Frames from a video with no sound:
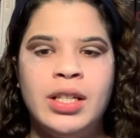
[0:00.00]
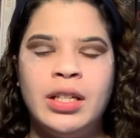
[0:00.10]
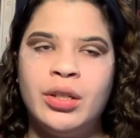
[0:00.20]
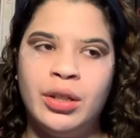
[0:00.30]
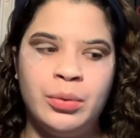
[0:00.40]

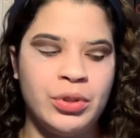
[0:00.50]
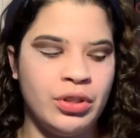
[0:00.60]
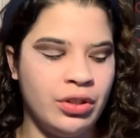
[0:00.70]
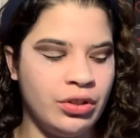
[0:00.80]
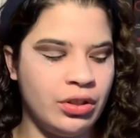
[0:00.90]
get
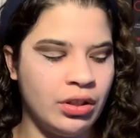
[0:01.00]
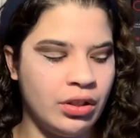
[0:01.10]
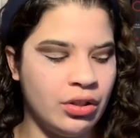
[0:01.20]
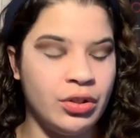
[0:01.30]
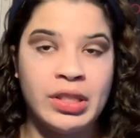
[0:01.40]
closer to
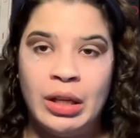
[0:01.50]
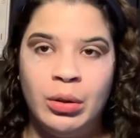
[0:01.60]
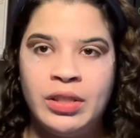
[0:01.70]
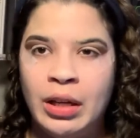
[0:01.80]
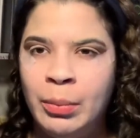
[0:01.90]
her
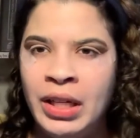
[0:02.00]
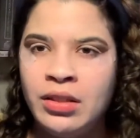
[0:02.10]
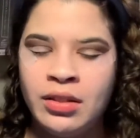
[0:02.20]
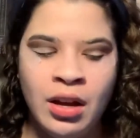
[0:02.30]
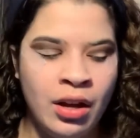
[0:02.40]

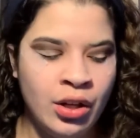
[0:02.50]
cellmates.